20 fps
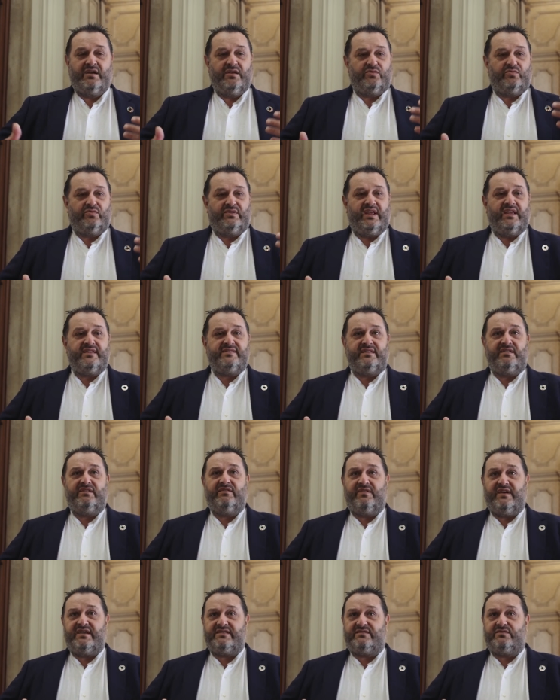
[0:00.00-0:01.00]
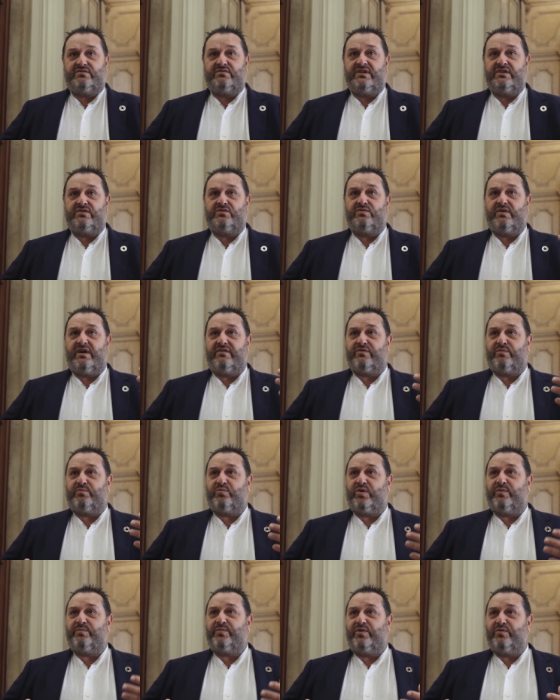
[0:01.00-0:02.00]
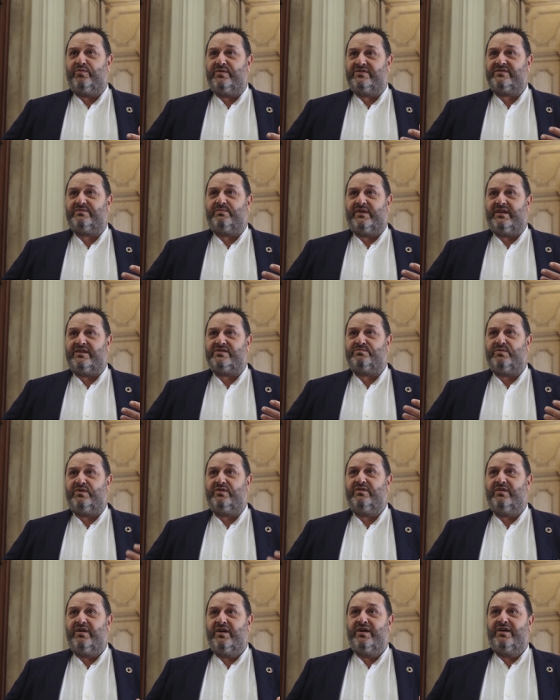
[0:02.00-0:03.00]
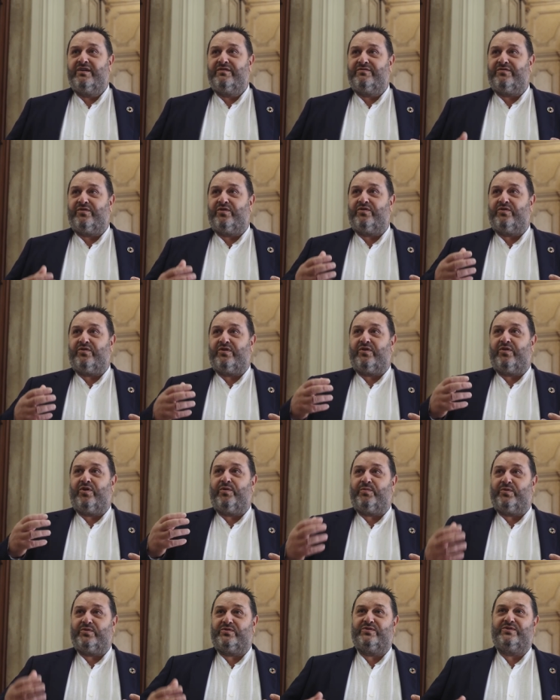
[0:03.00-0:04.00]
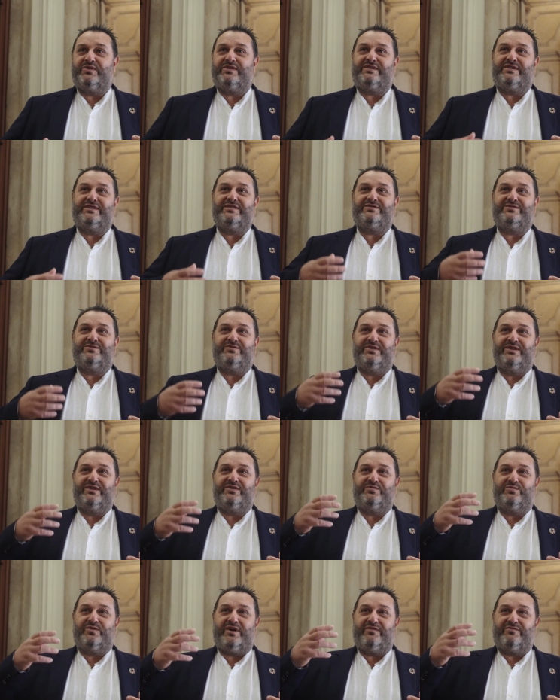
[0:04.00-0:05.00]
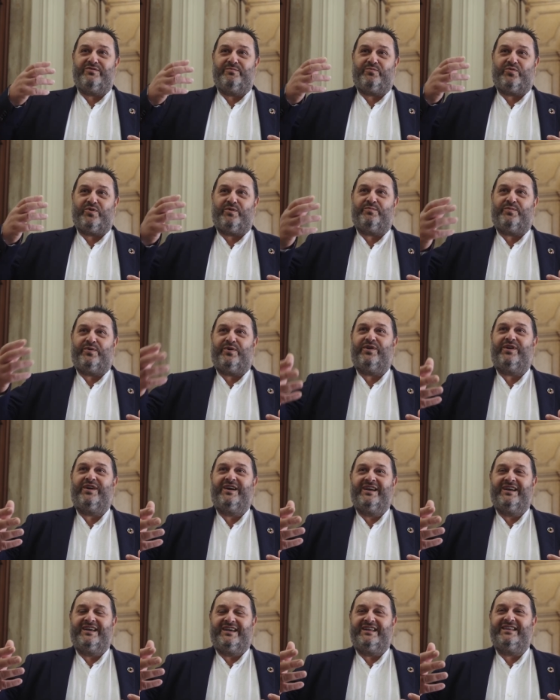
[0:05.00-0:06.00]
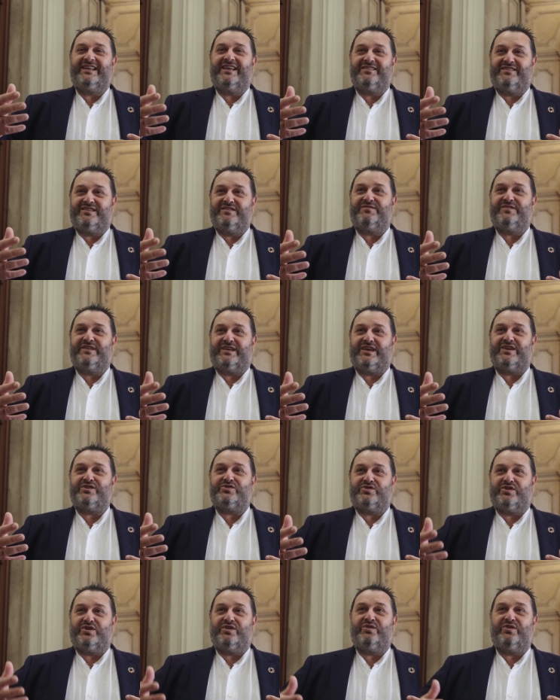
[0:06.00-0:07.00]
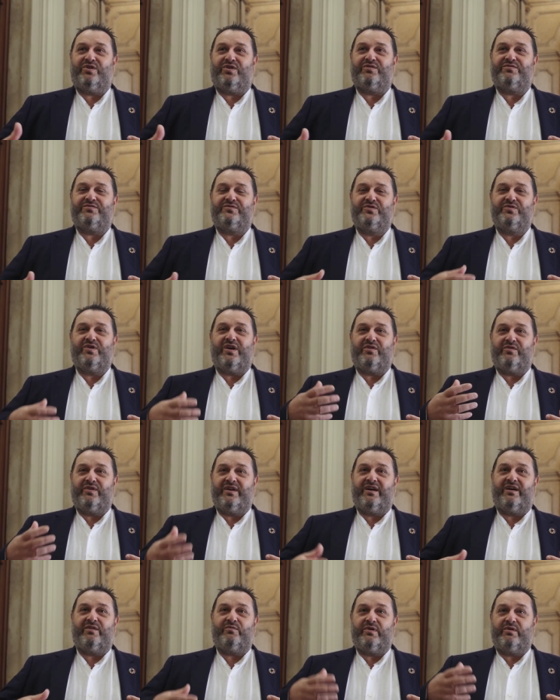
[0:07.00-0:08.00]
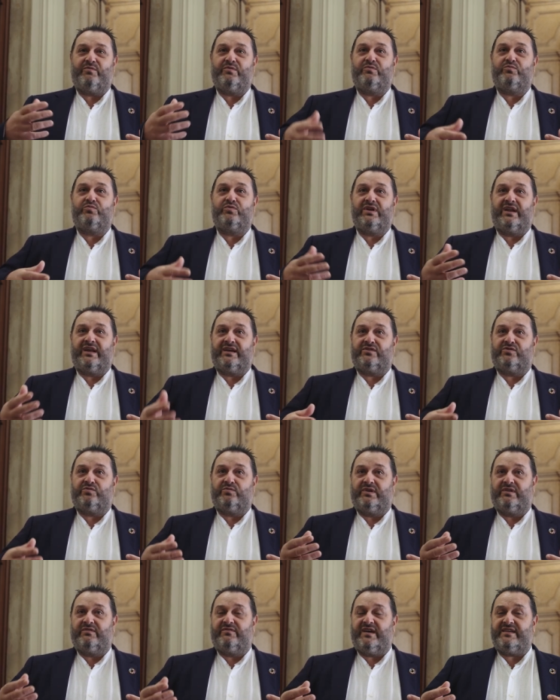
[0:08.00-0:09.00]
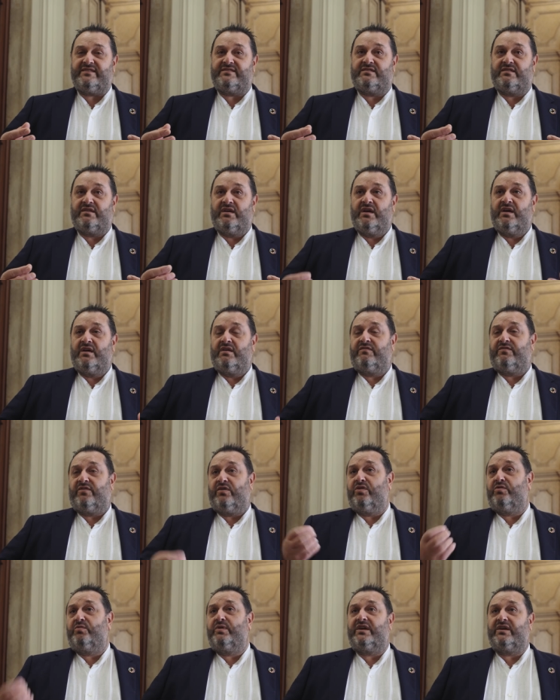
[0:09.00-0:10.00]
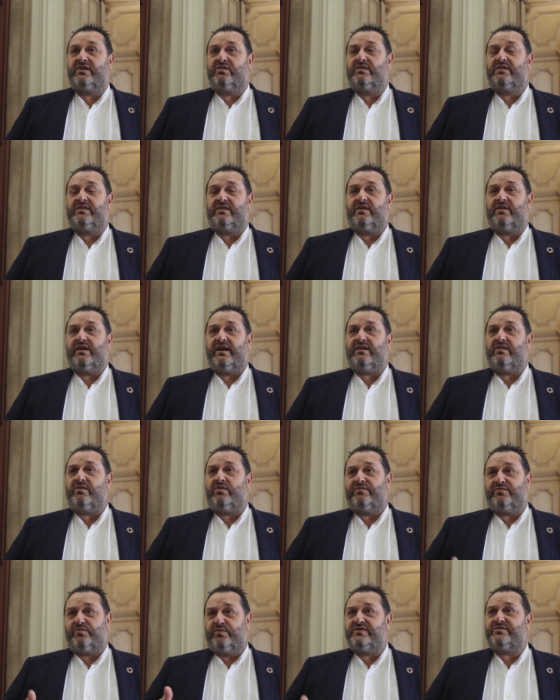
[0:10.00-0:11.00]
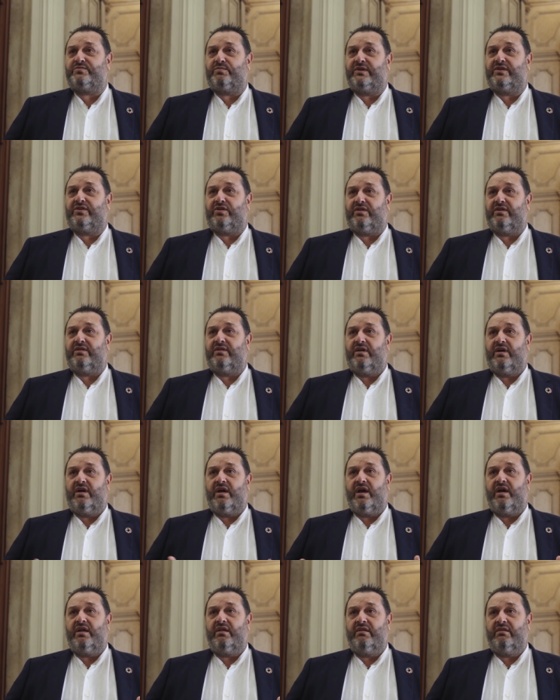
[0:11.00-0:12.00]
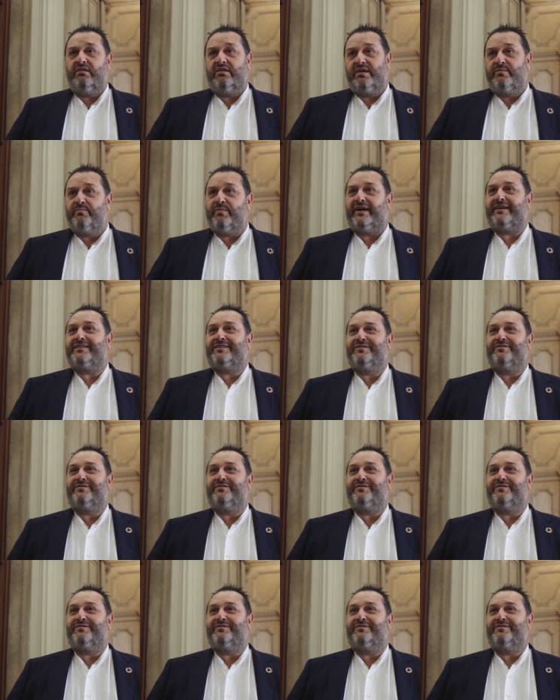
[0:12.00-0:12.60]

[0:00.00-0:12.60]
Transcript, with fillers: To disinvest, you need to have a proper risk management. For opportunities, you need to have a proper identification of new area where we would like to invest, following criteria of risk return and impact